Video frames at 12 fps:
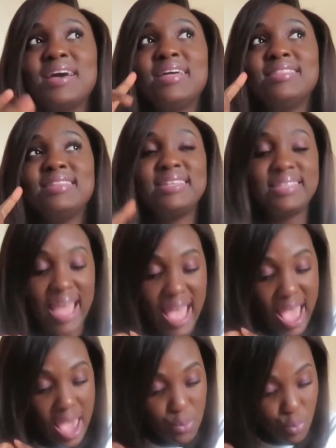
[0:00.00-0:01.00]
The
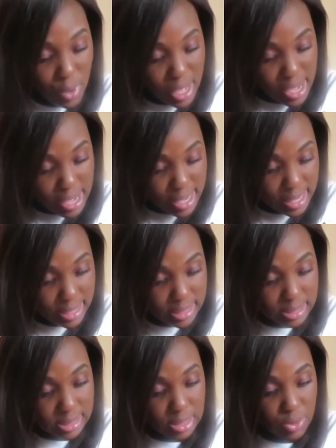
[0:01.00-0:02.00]
dad
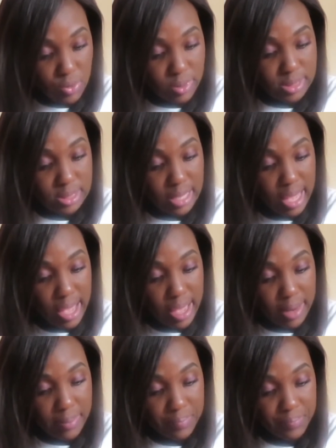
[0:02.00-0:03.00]
was, who was the
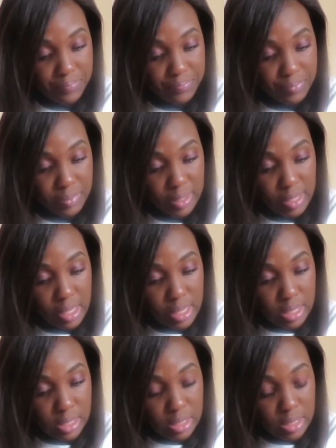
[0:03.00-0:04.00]
dad?
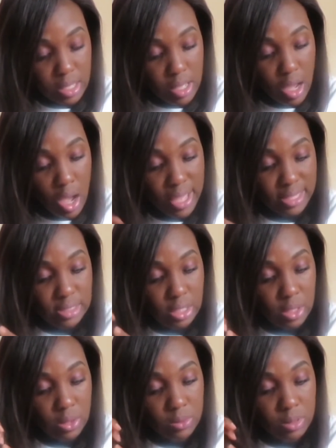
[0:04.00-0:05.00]
Okay,
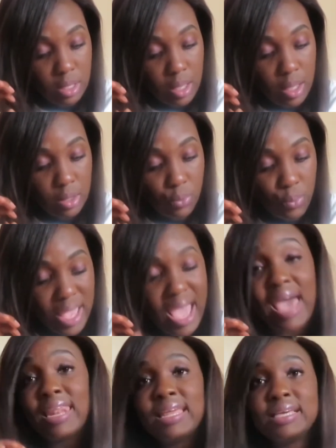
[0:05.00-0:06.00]
so we
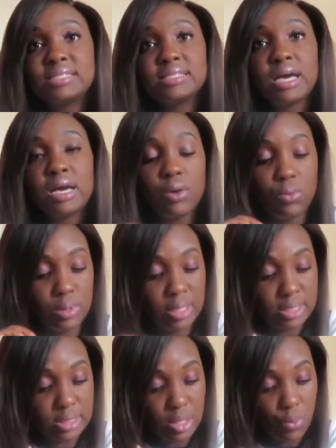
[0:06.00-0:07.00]
had Lisa.
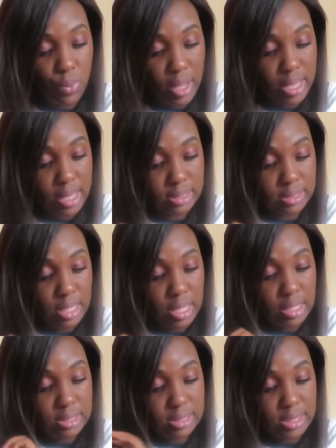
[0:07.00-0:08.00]
Lisa was
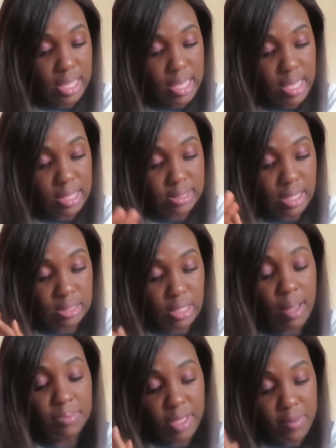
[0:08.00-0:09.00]
Tia's
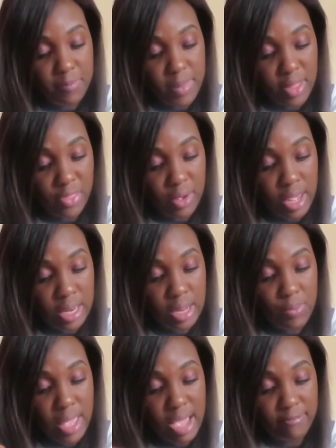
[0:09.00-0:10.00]
adopted mother, and
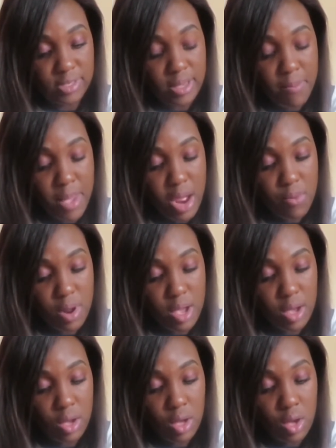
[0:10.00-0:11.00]
then we have
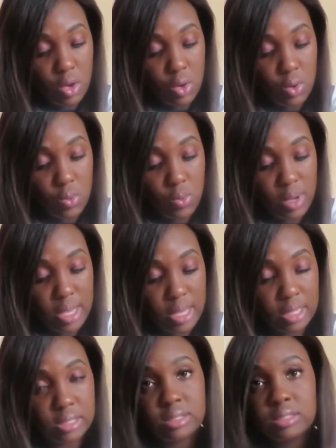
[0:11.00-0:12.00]
Tamara, who
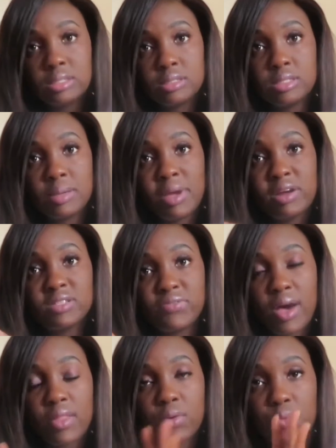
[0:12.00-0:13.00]
was Tamara's
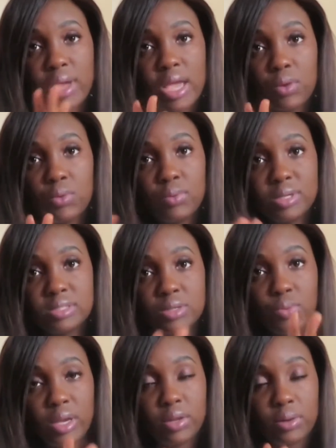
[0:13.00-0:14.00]
father, Ray, who was the
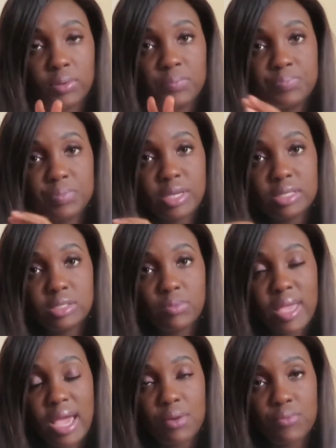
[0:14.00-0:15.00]
widow. So
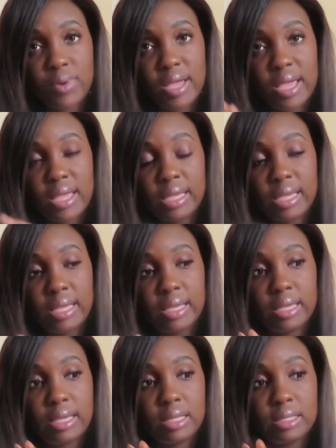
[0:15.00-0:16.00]
we had Ray
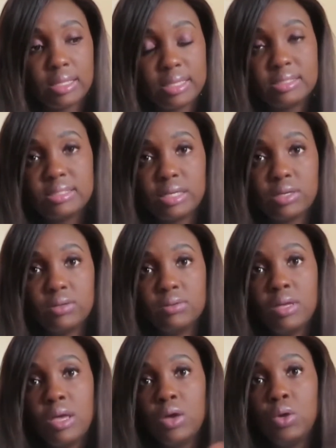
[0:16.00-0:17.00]
and Lisa,
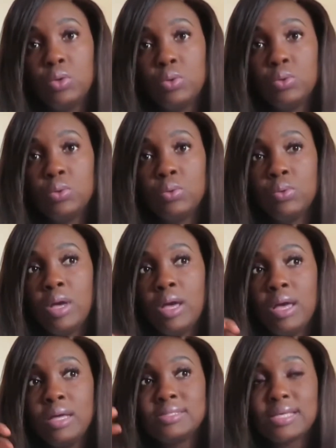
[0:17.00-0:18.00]
who
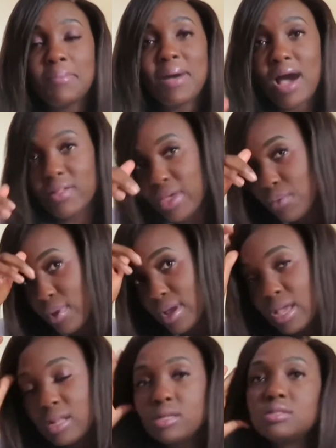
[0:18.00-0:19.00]
somehow they were
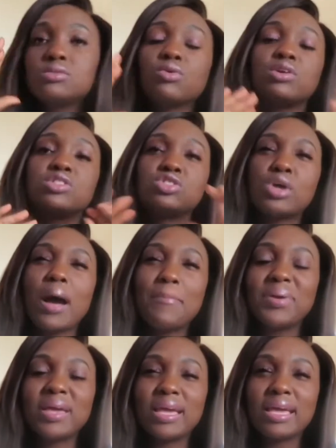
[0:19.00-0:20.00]
in the store
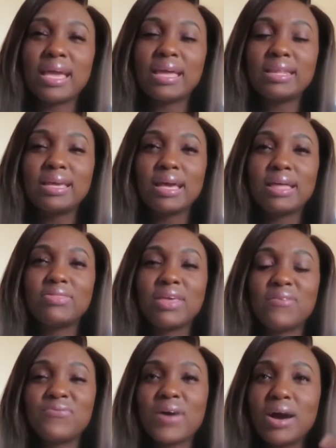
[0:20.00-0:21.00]
shopping, and then
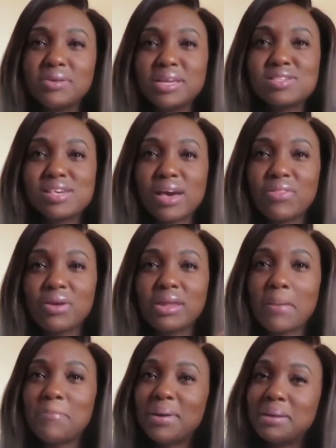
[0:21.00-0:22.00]
they found each other.
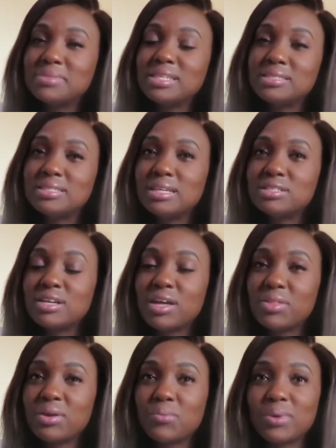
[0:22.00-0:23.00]
They bumped into each
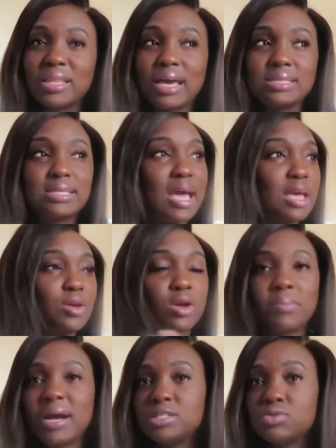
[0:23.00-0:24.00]
other and realized, hey, you're
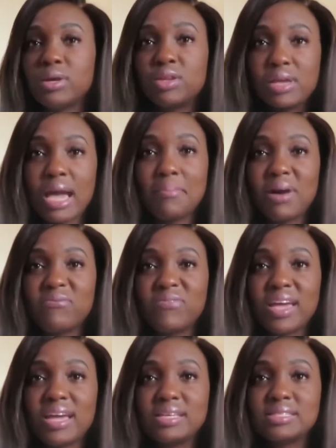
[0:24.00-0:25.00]
my twin, you got my
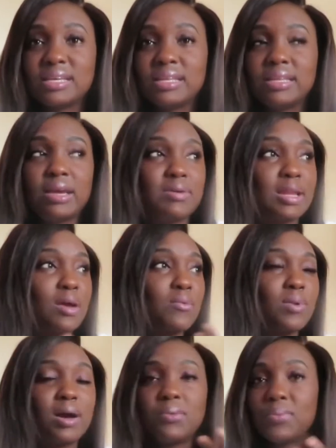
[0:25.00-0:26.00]
face. And they were like,
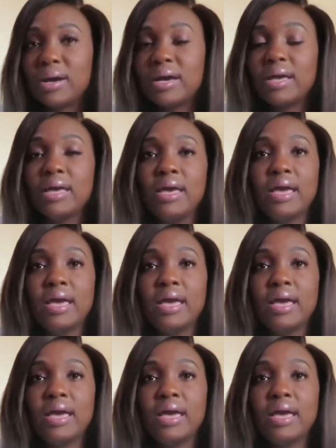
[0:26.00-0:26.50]
what?